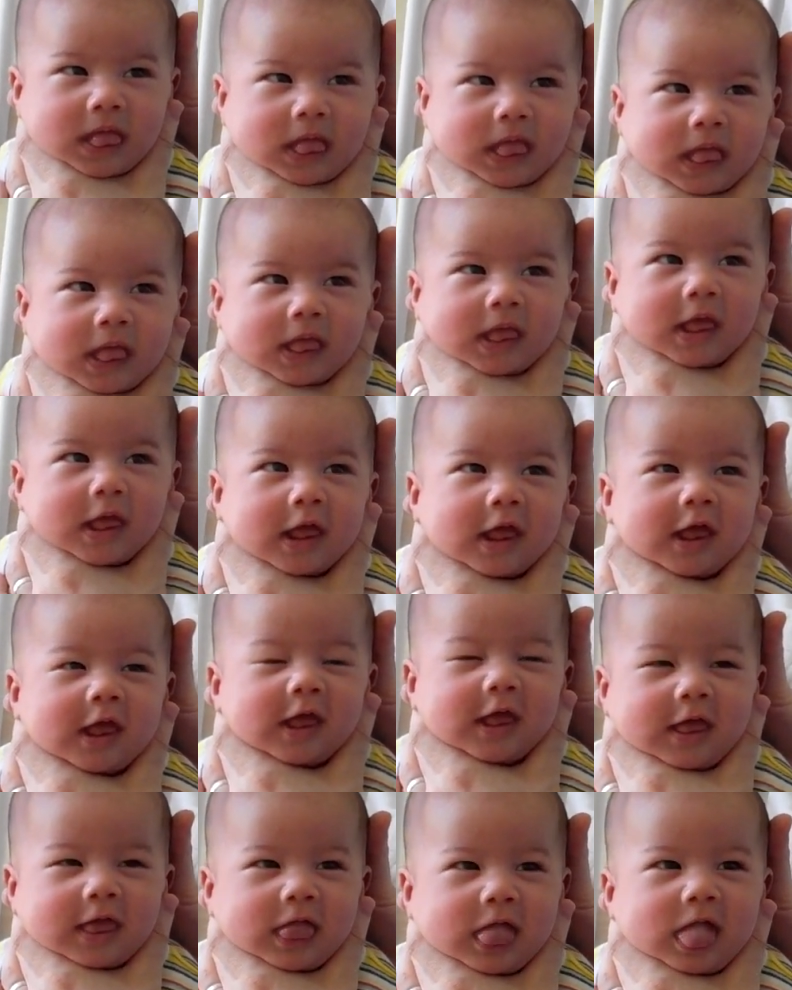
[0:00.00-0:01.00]
what's
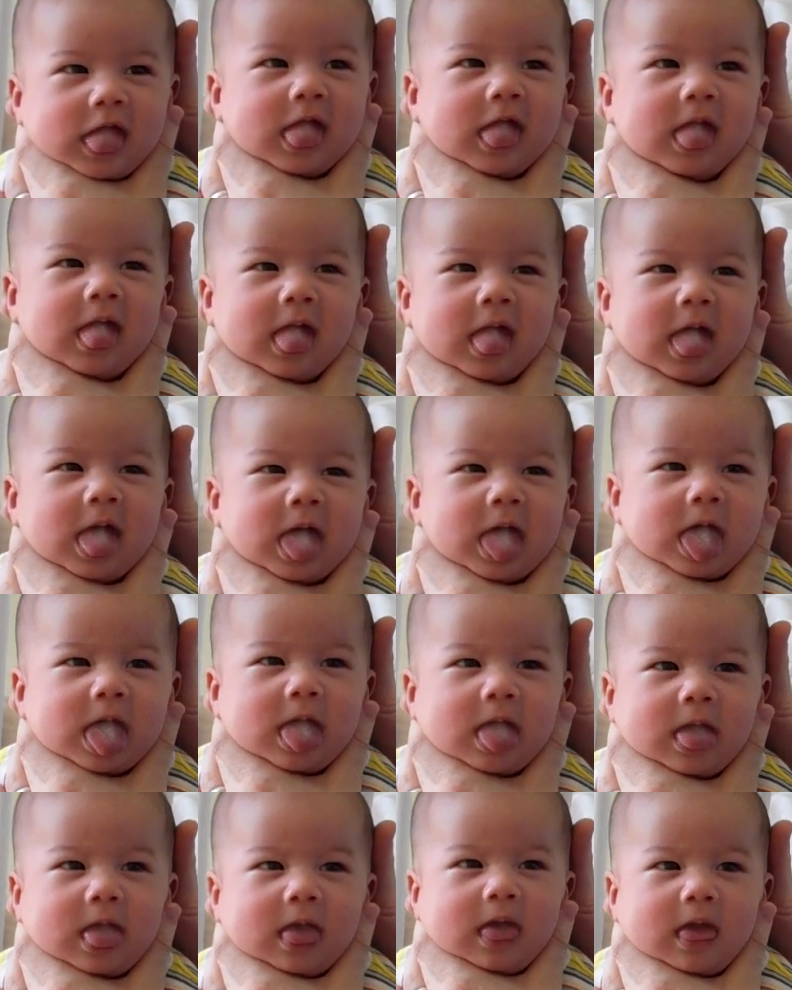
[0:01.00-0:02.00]
particularly surprising about this
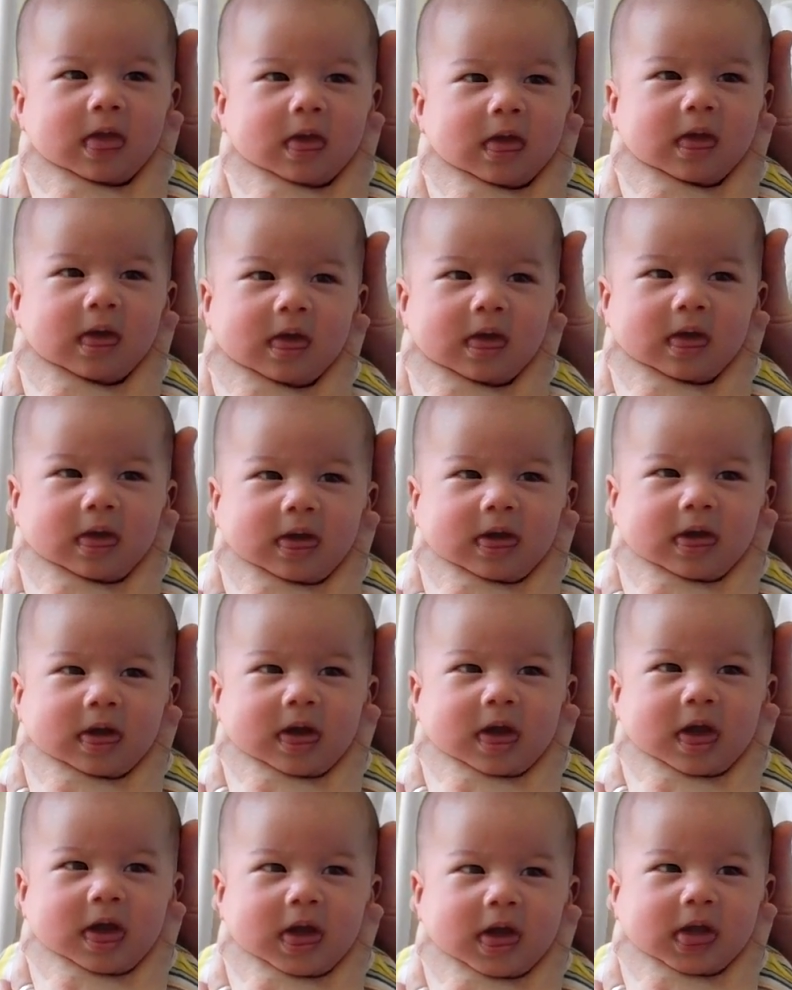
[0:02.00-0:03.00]
race was
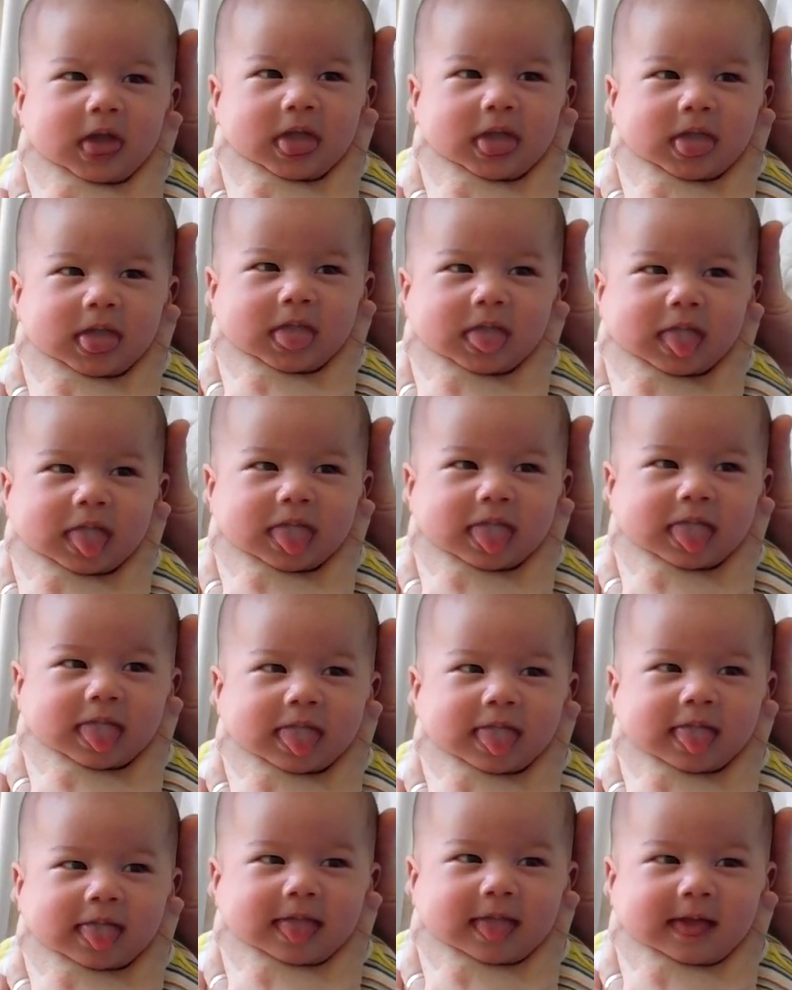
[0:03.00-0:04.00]
that
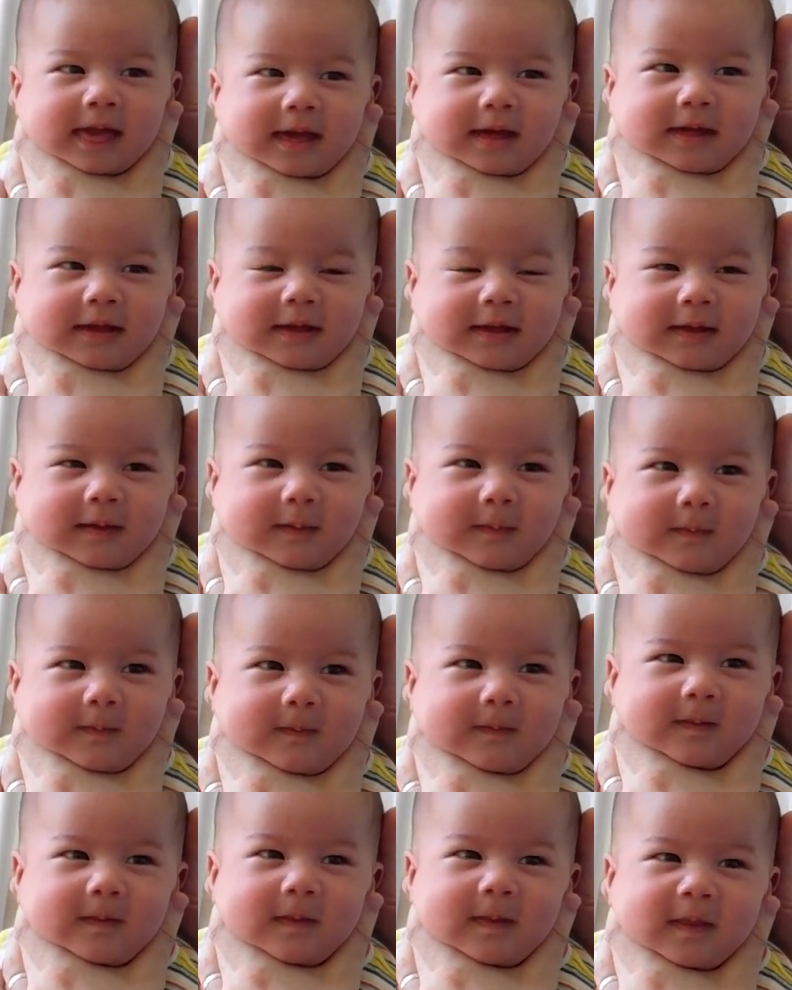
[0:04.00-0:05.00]
it looked like it was going to be
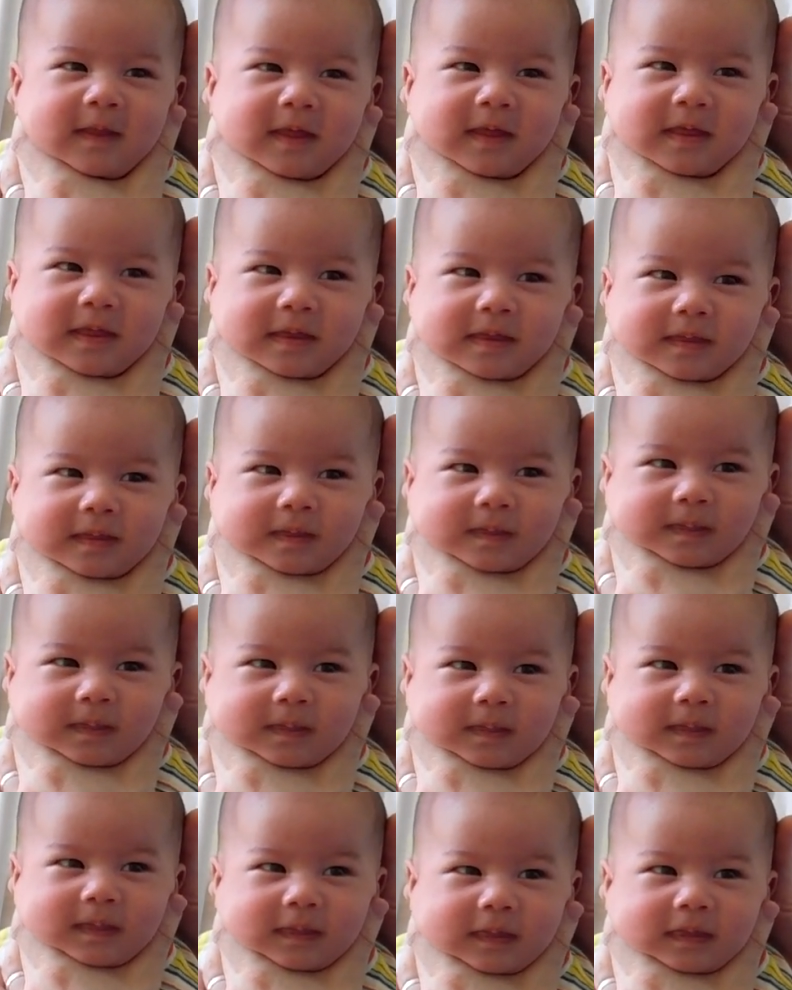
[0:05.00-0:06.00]
a
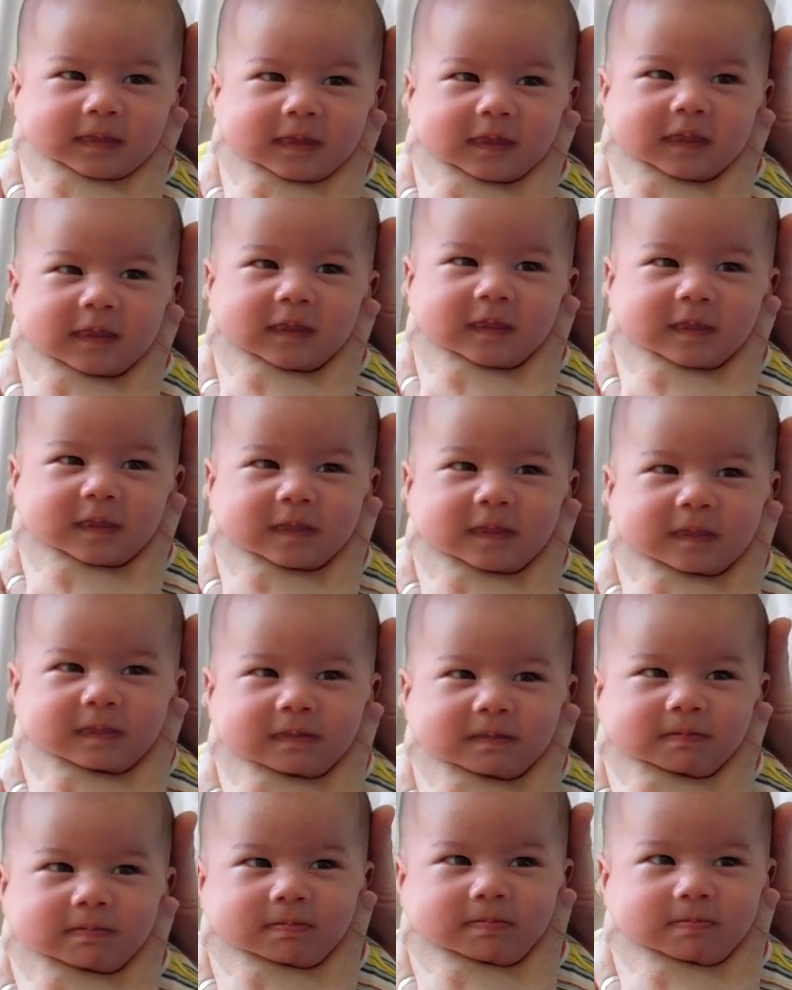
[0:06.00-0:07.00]
Sebastian Vettel Red
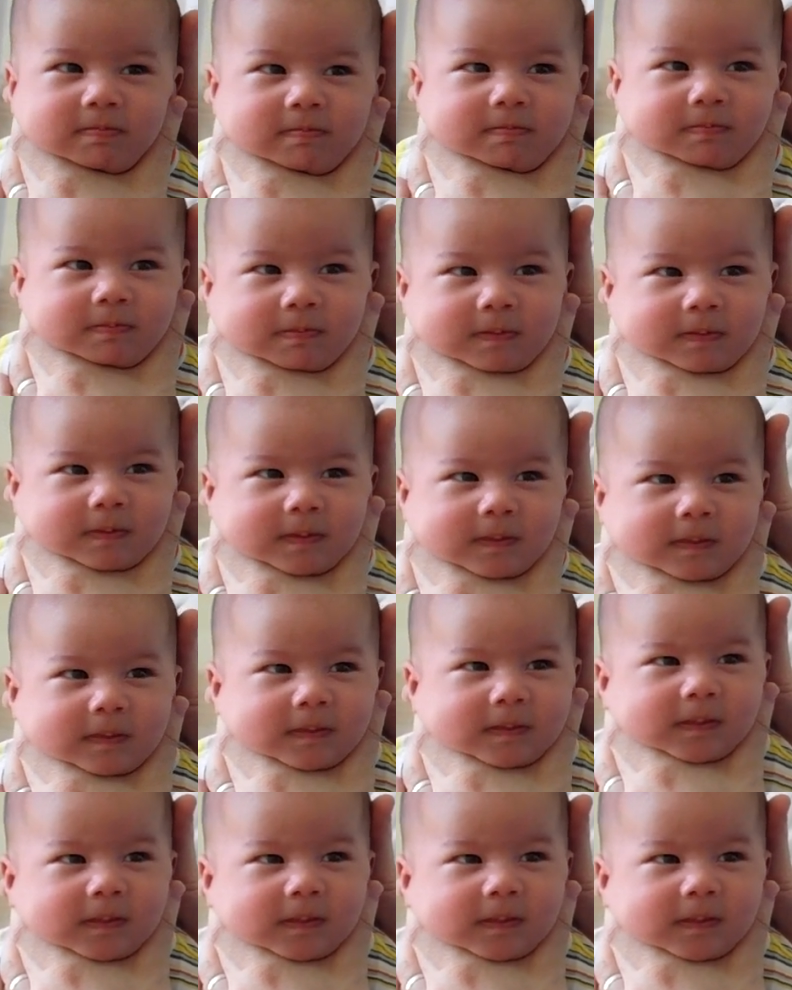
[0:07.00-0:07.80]
Bull whitewash,